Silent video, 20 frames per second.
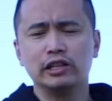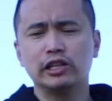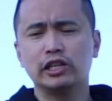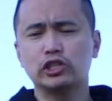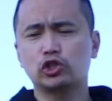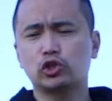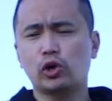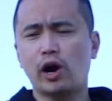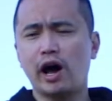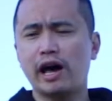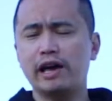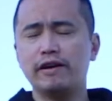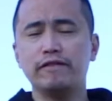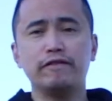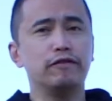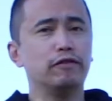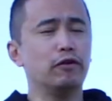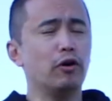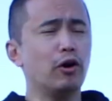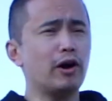let's try
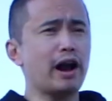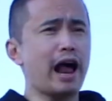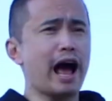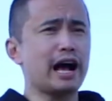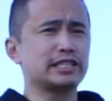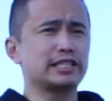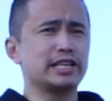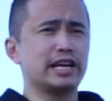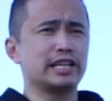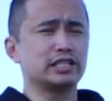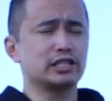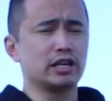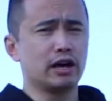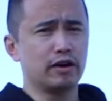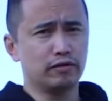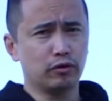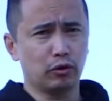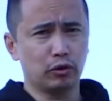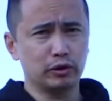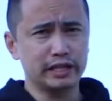4 accents,
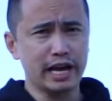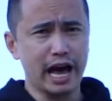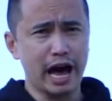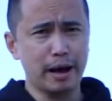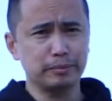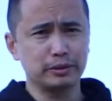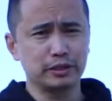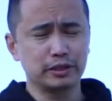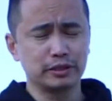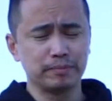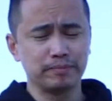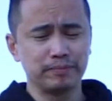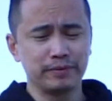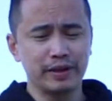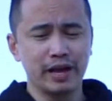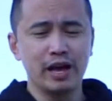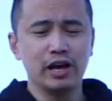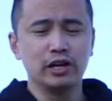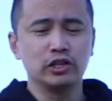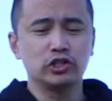4 taps.
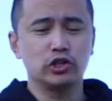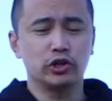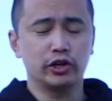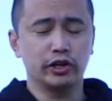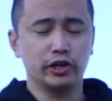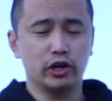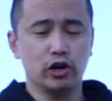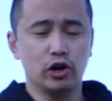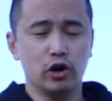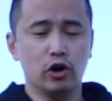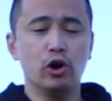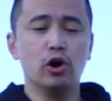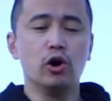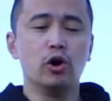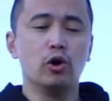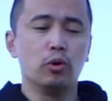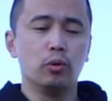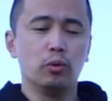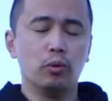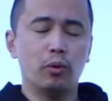So you're gonna go
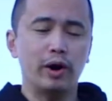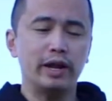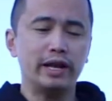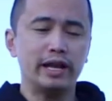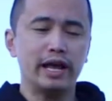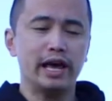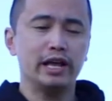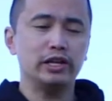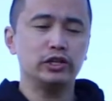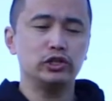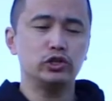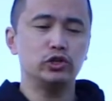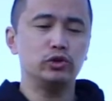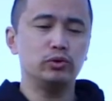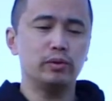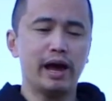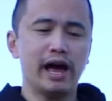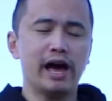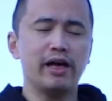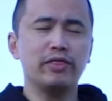1 and
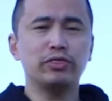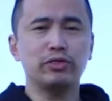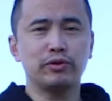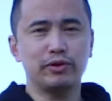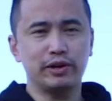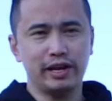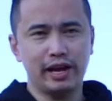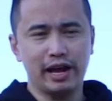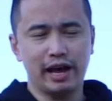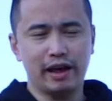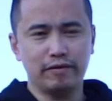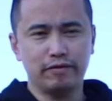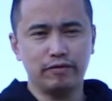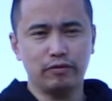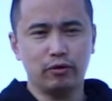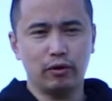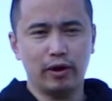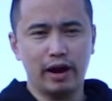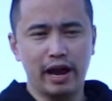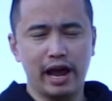2 and 3 and
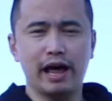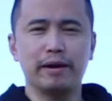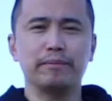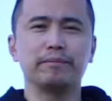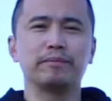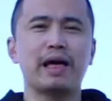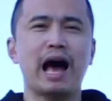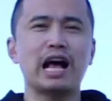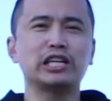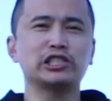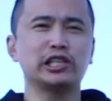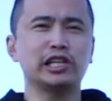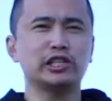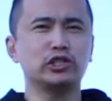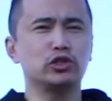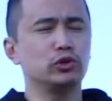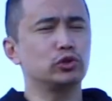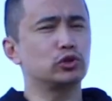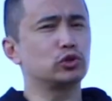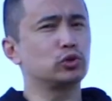4 and. Actually,
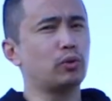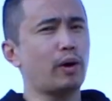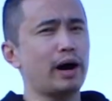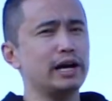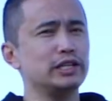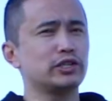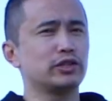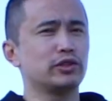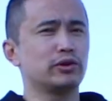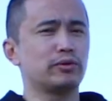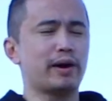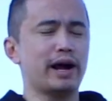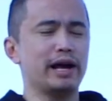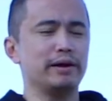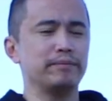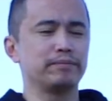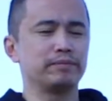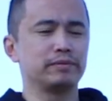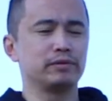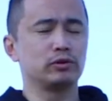let's do it twice on the
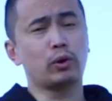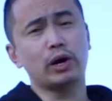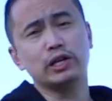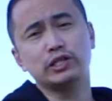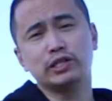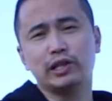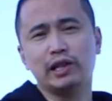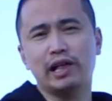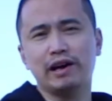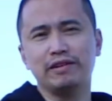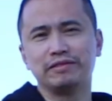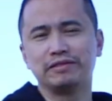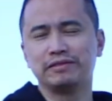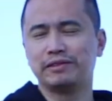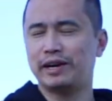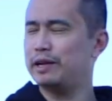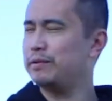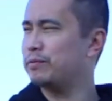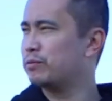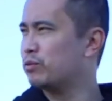right, twice on the left.
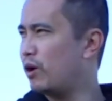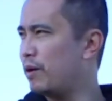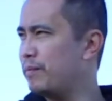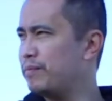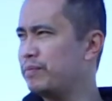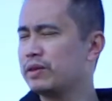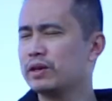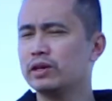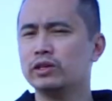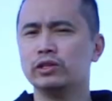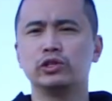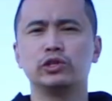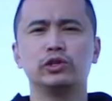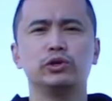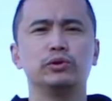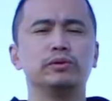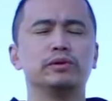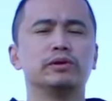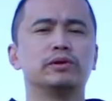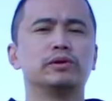Ready? 1,
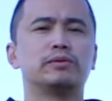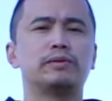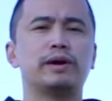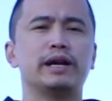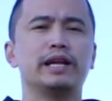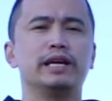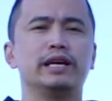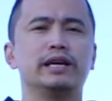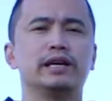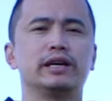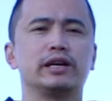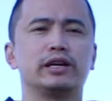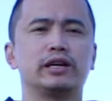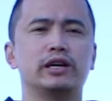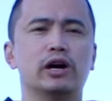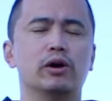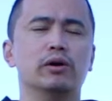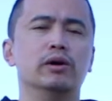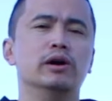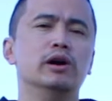2, ready,
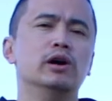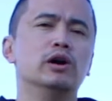go.